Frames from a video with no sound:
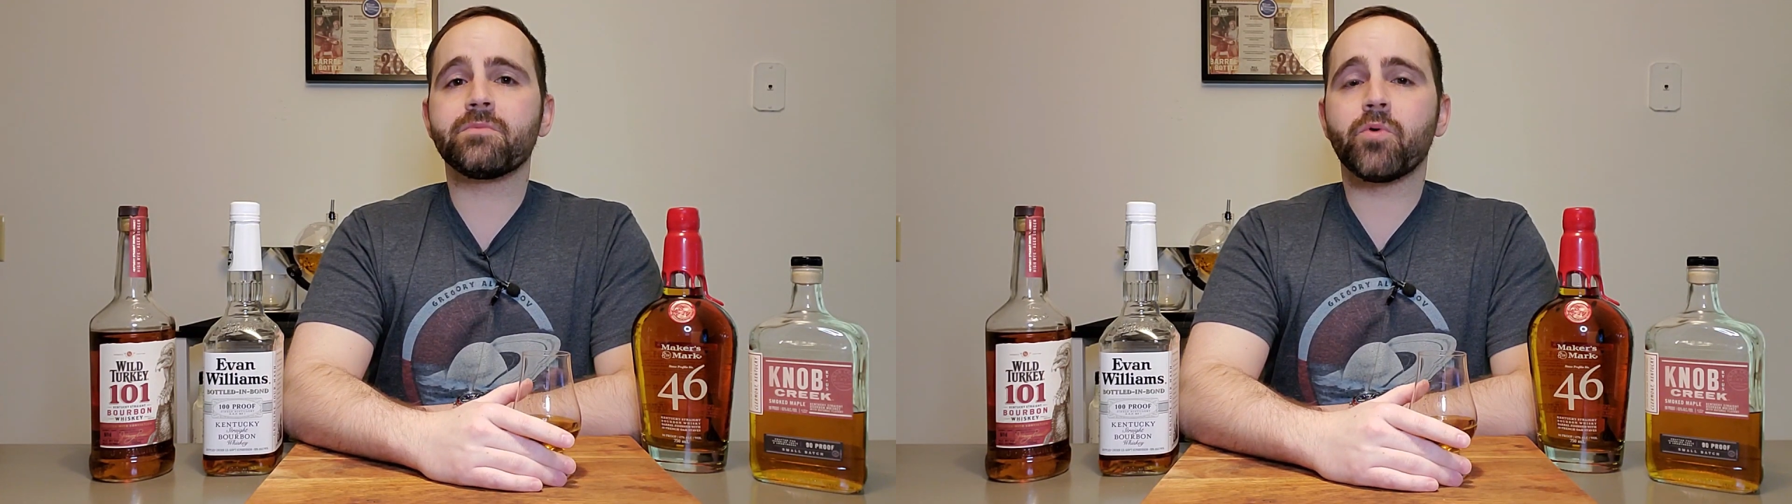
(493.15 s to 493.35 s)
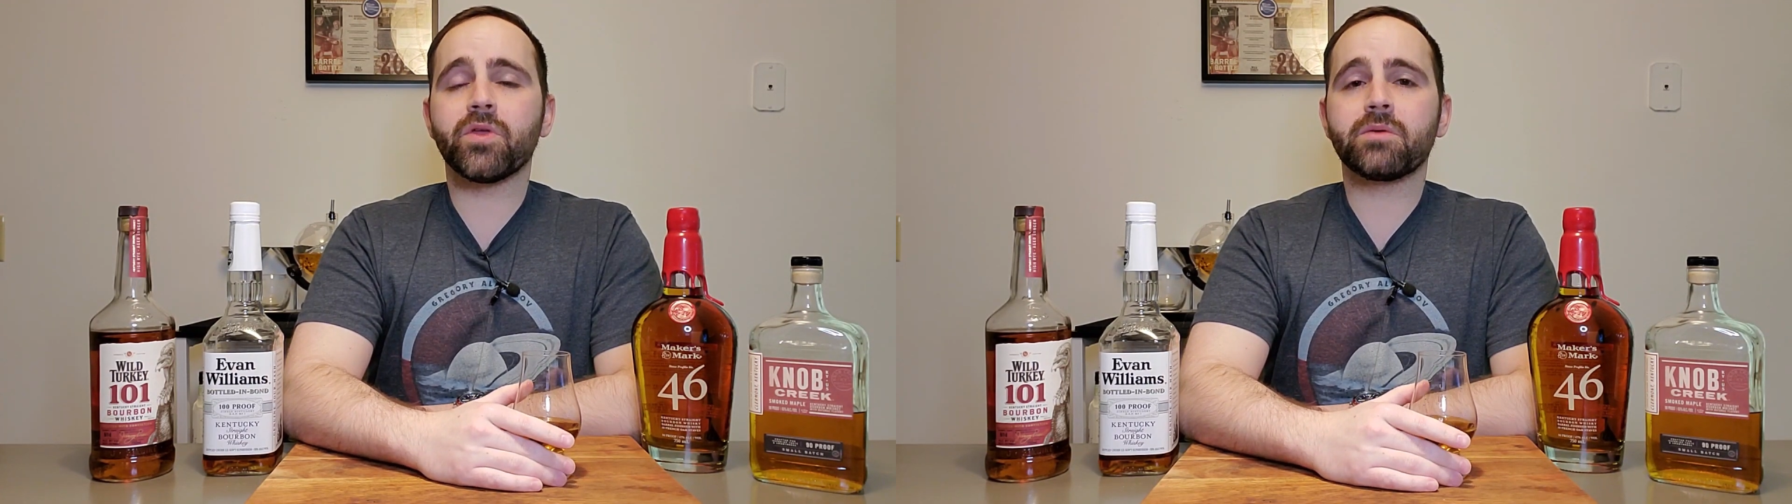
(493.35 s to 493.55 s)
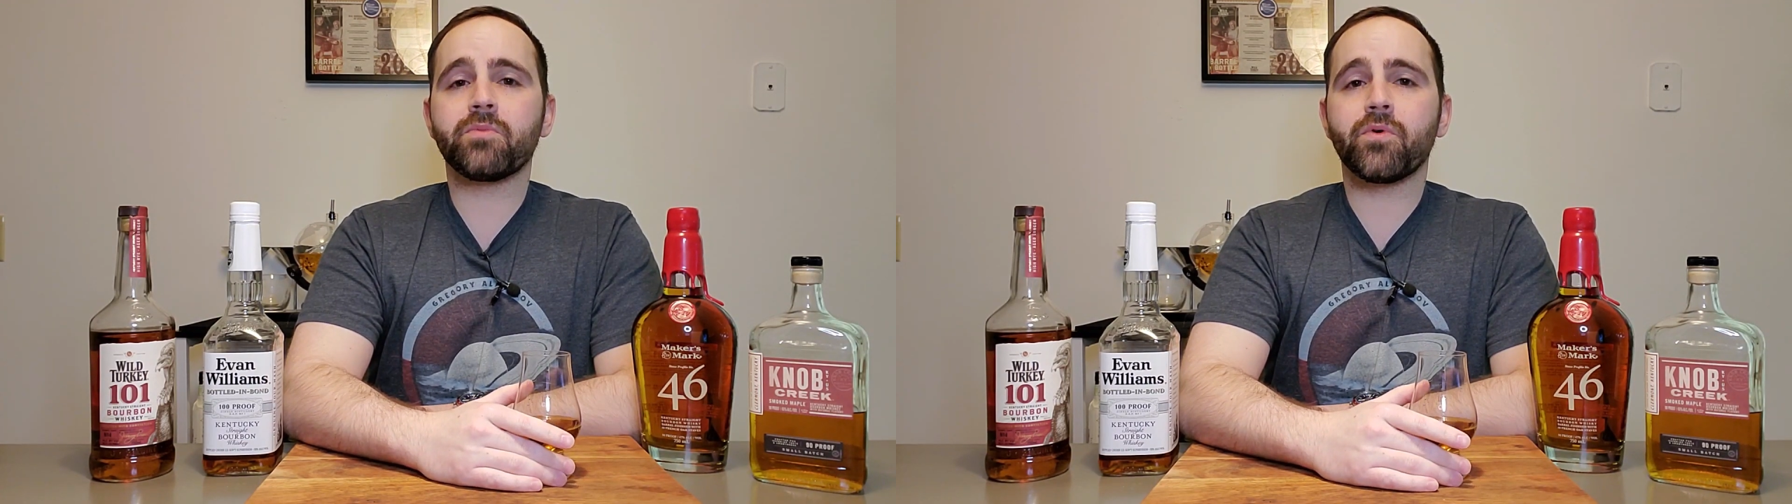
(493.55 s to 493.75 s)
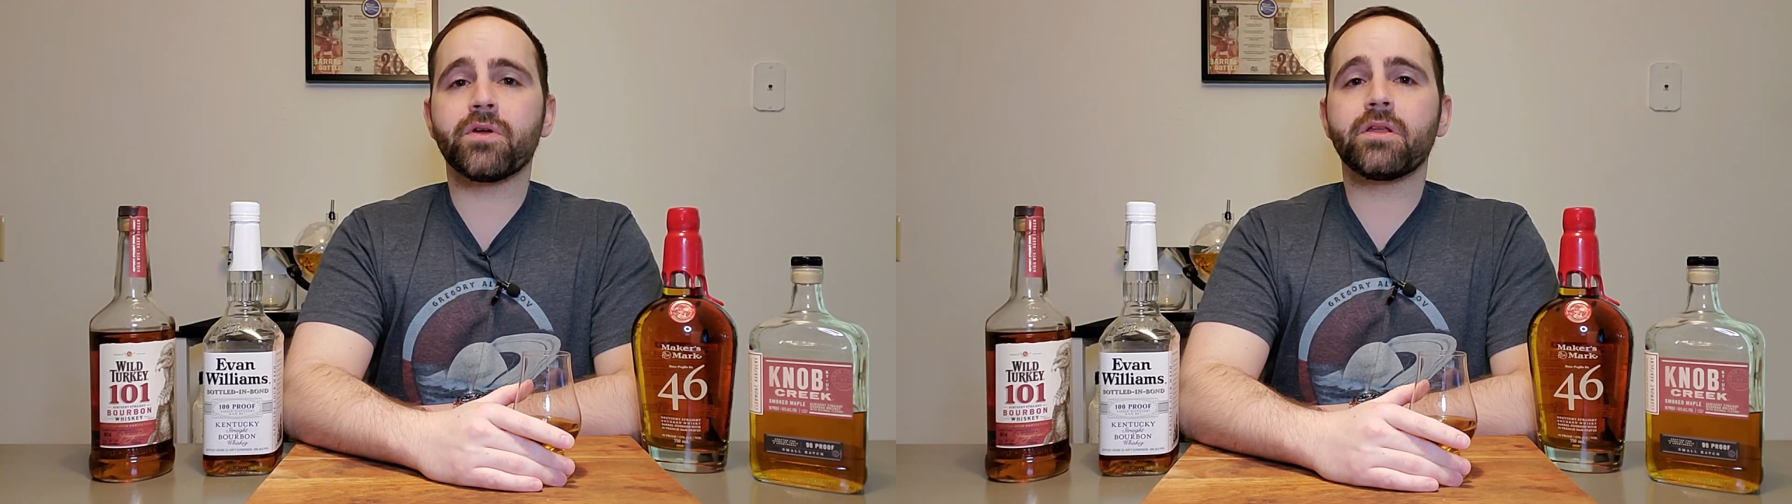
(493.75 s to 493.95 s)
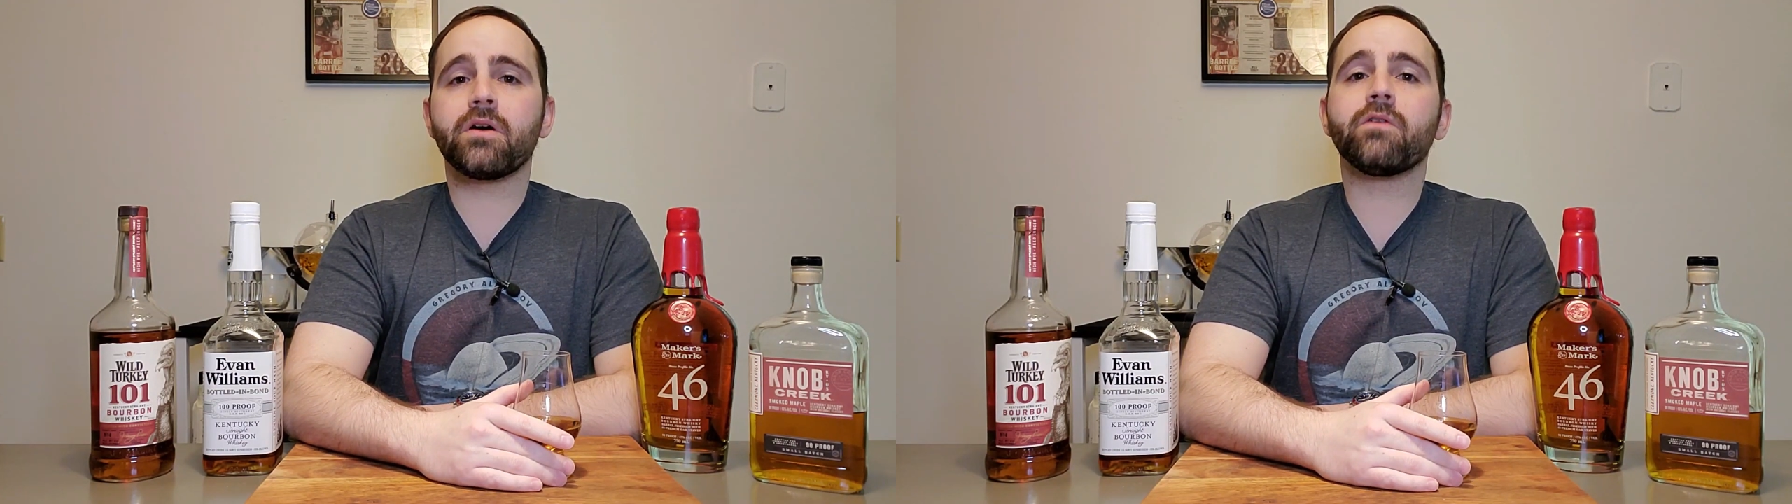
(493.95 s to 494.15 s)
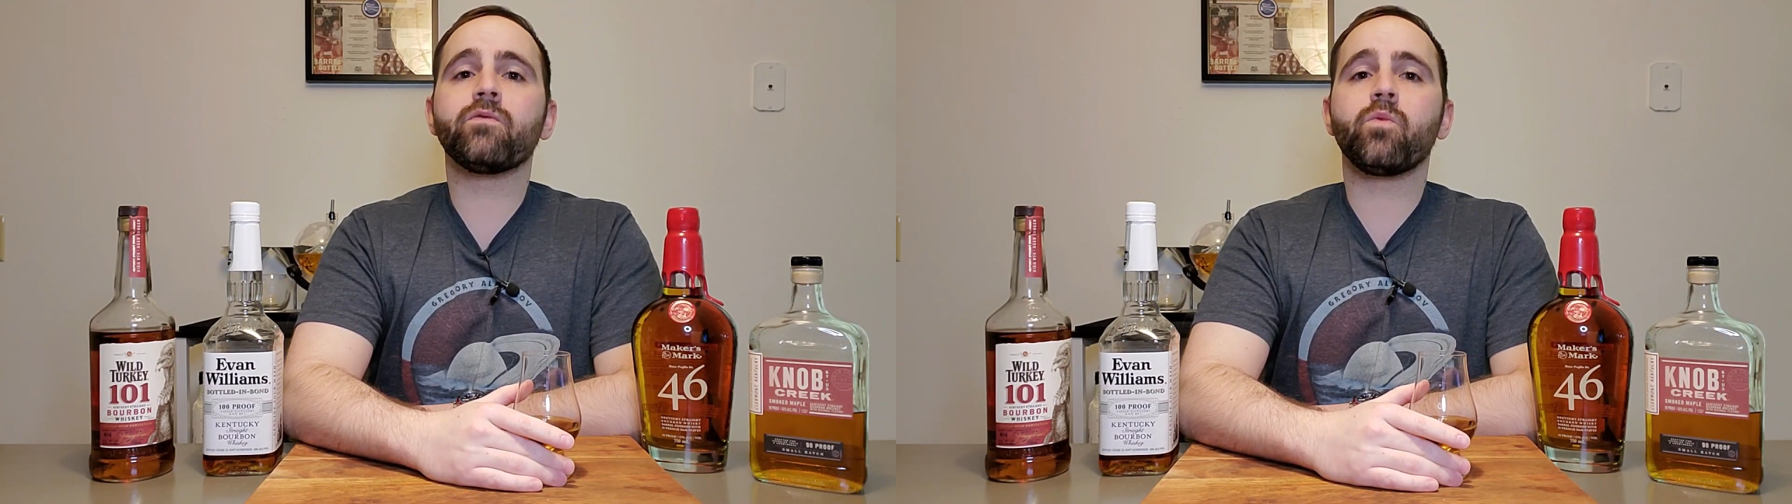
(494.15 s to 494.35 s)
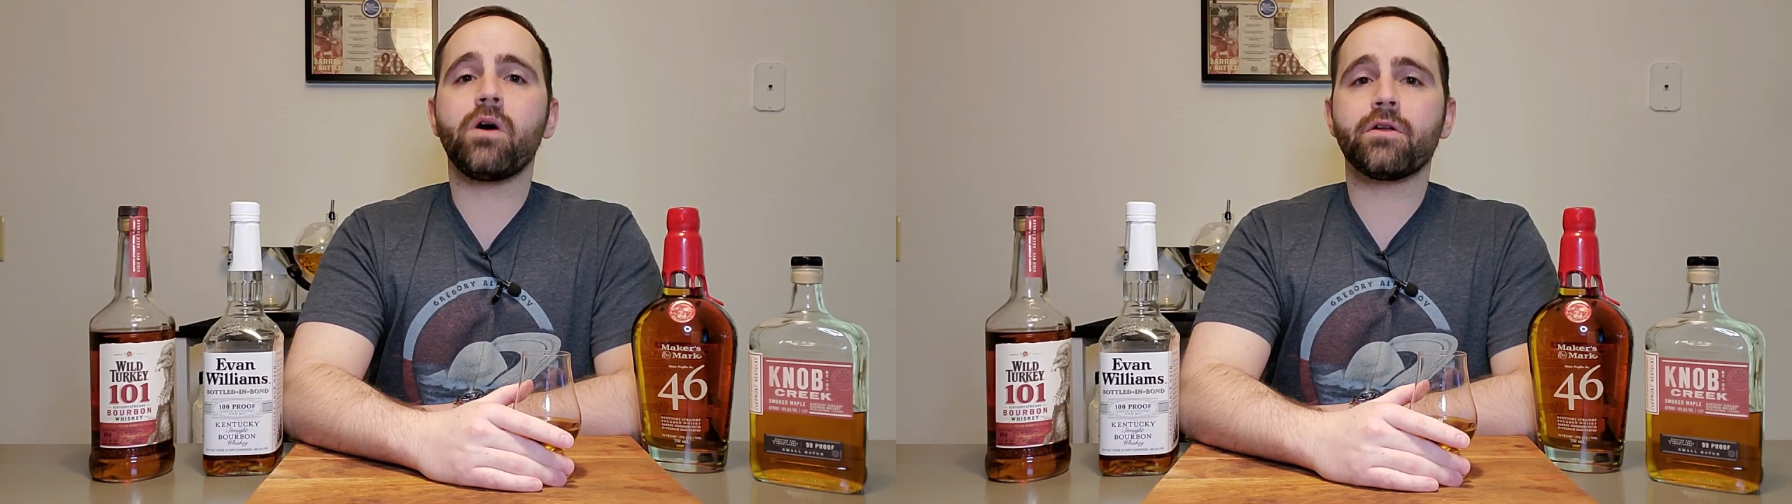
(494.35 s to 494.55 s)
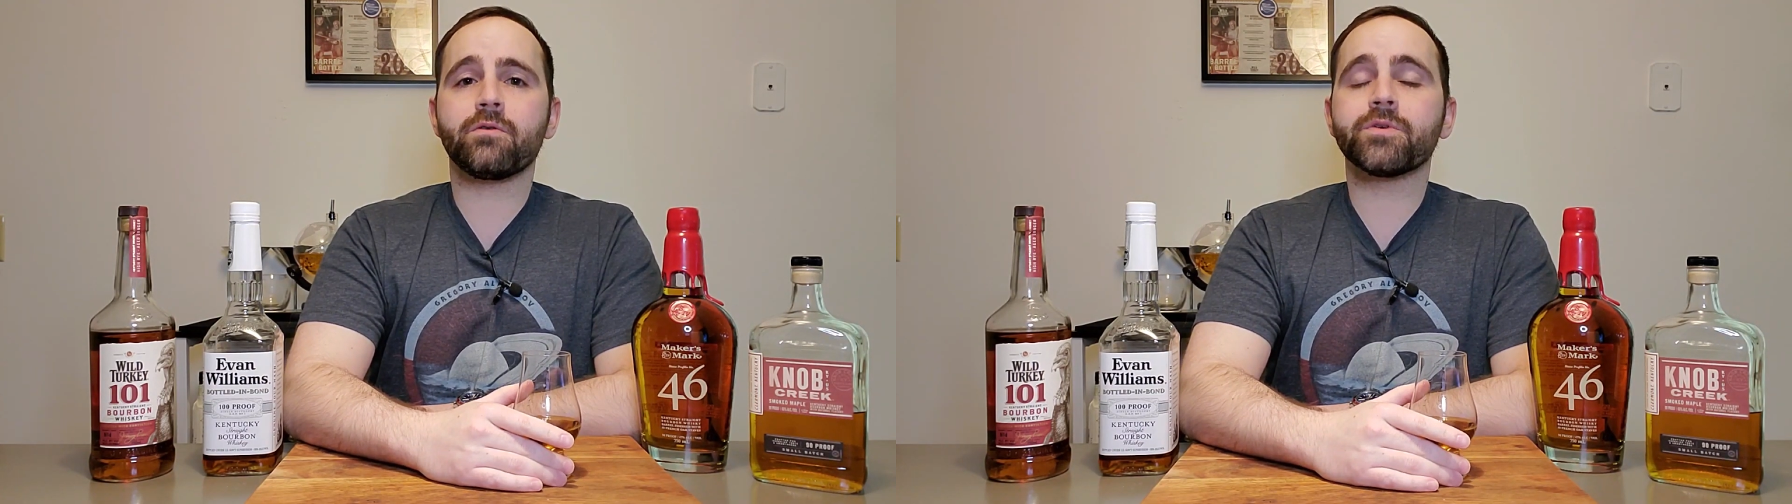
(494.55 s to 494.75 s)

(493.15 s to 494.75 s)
boiling point of water,